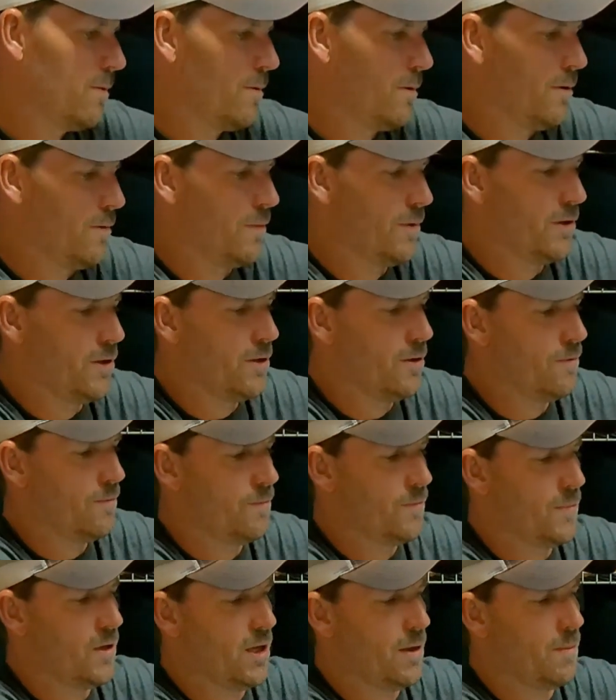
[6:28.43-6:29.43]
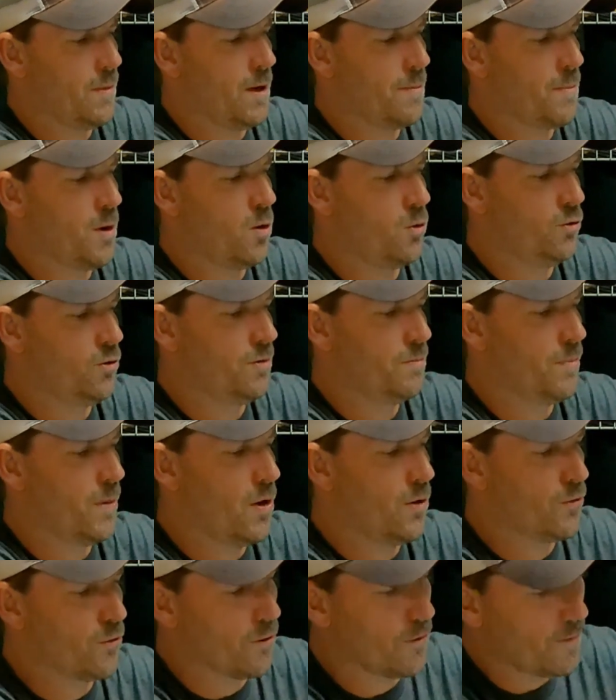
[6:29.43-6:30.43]
There we go. I'm, I'm holding the
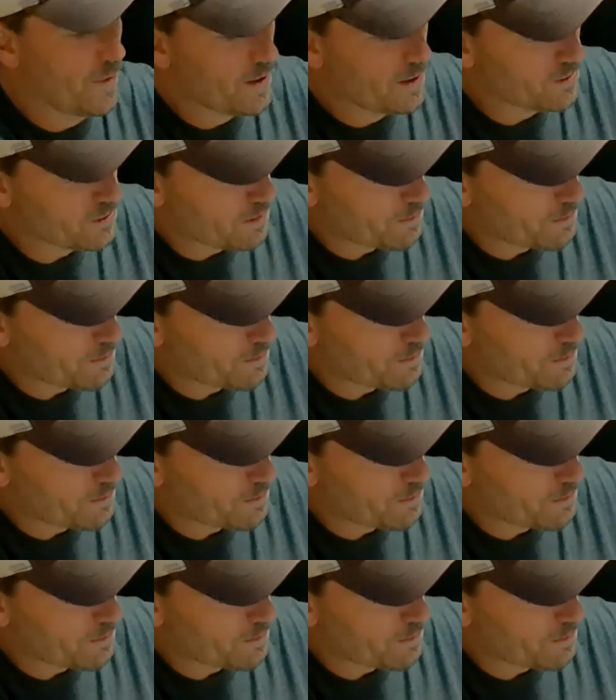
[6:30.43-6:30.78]
motor as